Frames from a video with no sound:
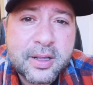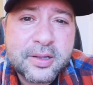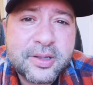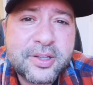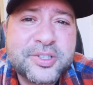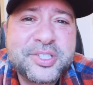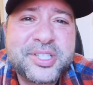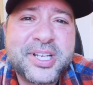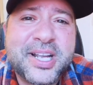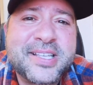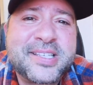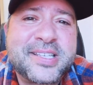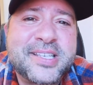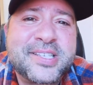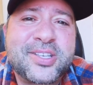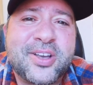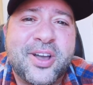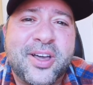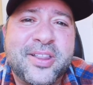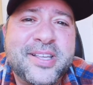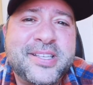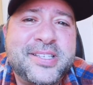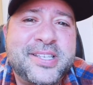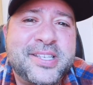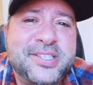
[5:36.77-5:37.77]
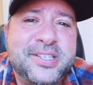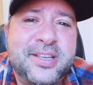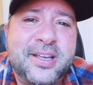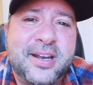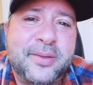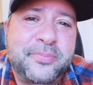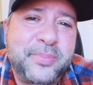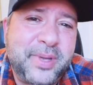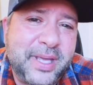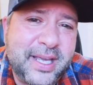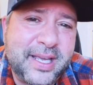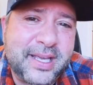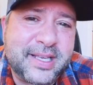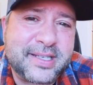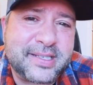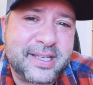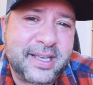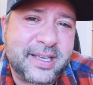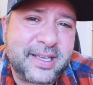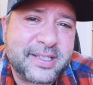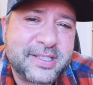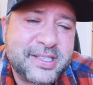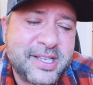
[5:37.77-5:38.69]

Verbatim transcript: Little Johnny says, Oh, this is going to be easy.